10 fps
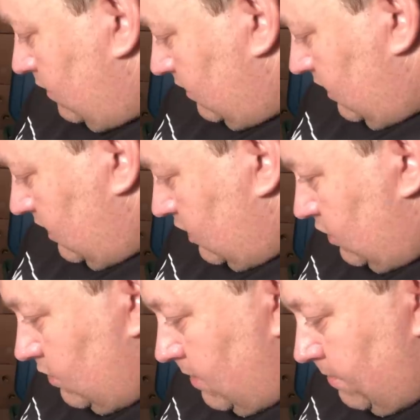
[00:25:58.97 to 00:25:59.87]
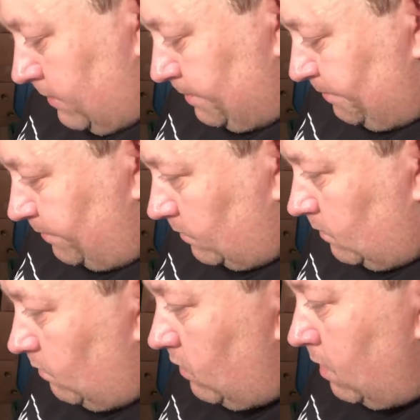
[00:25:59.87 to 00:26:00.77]
I don't see an issue number,
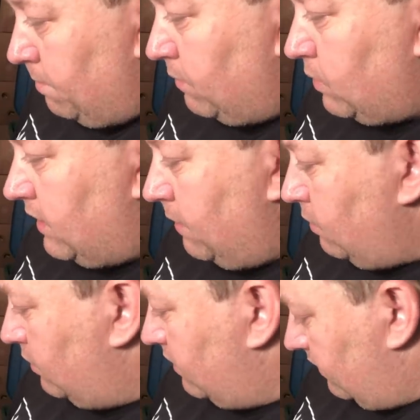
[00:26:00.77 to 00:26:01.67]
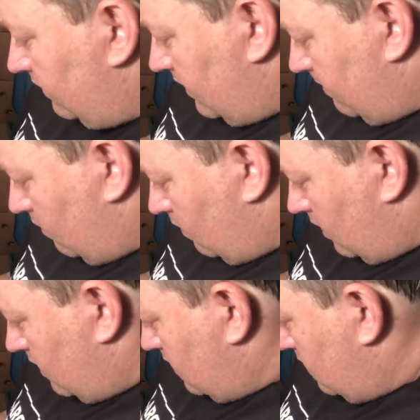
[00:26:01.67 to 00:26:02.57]
but what they would do. This is a number
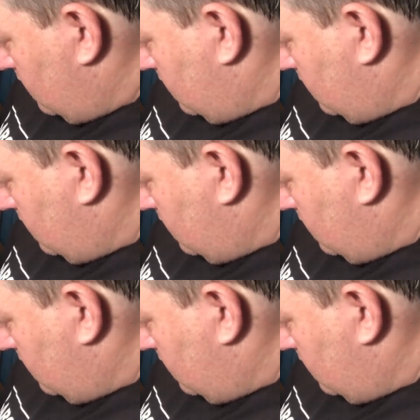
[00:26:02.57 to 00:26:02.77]
one.